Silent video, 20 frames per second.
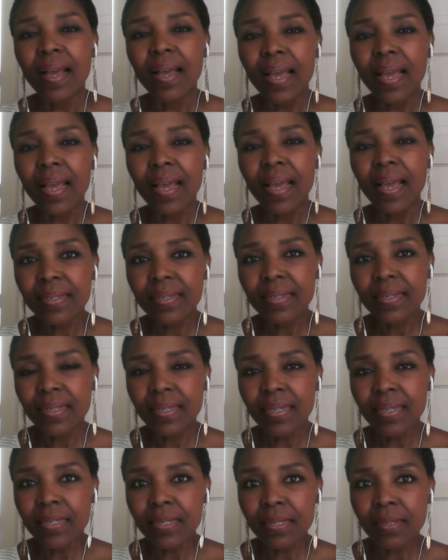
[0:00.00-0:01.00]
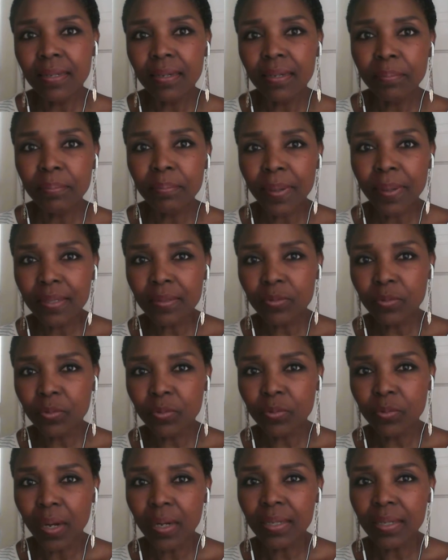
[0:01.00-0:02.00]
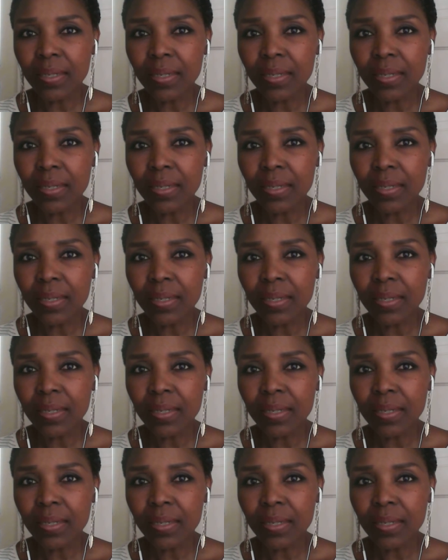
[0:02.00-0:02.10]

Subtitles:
And in part one,